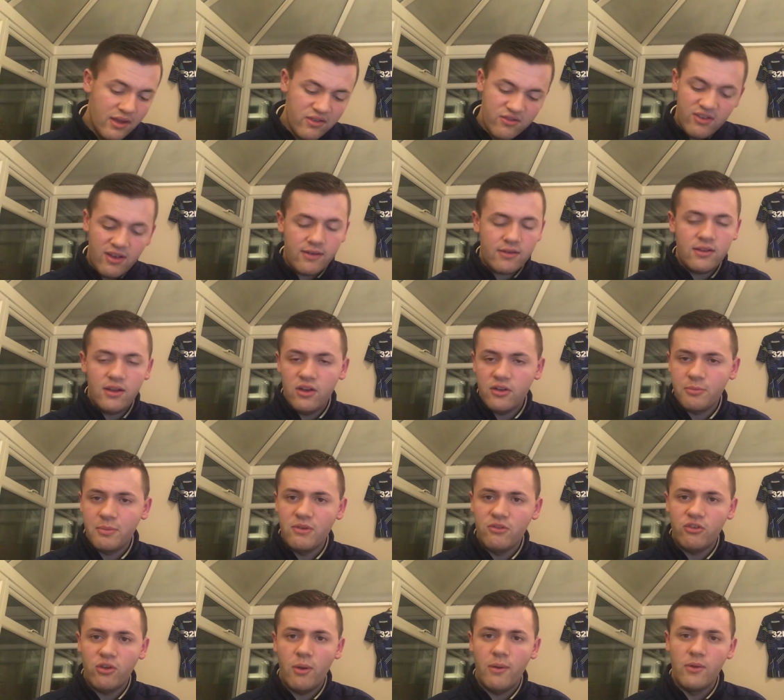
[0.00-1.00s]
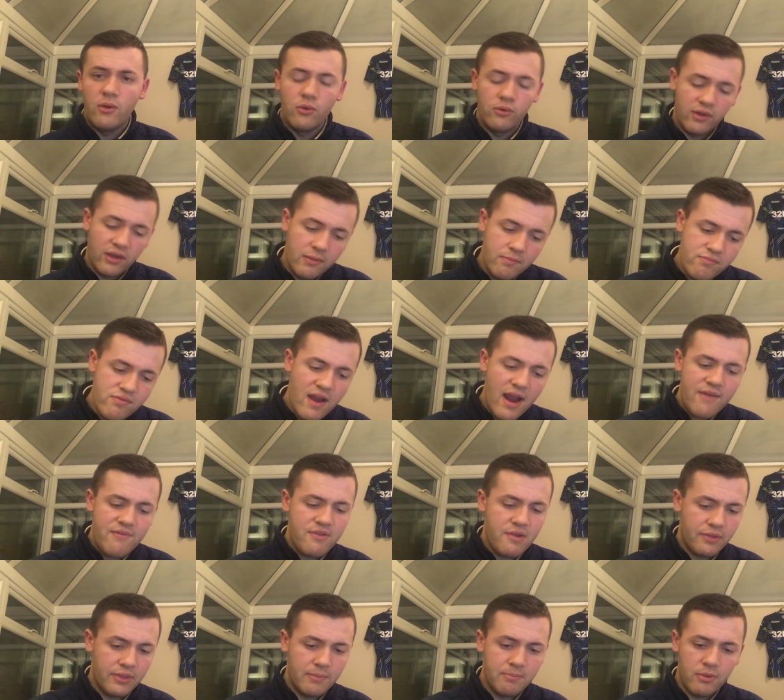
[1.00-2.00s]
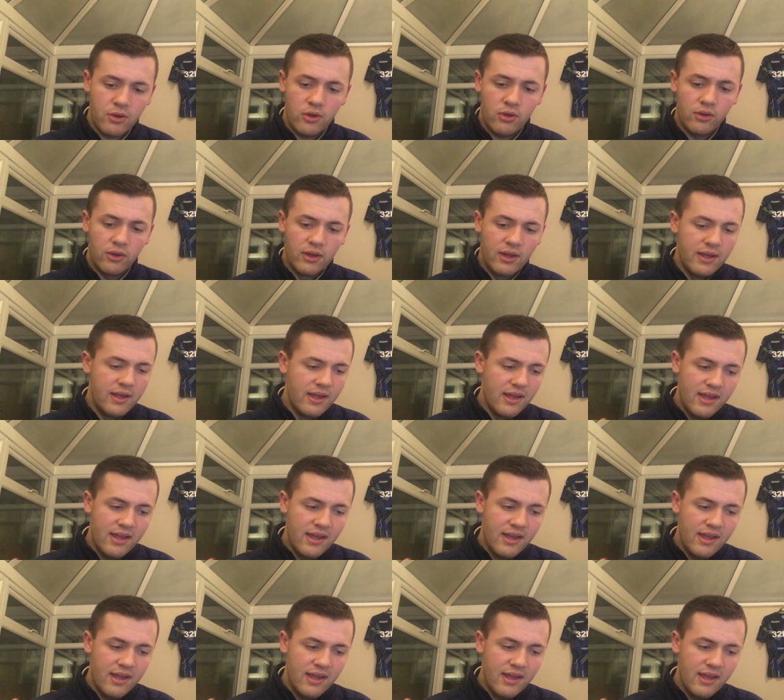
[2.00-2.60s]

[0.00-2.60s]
Jack Clarke's been showing hunger, bravery on the ball,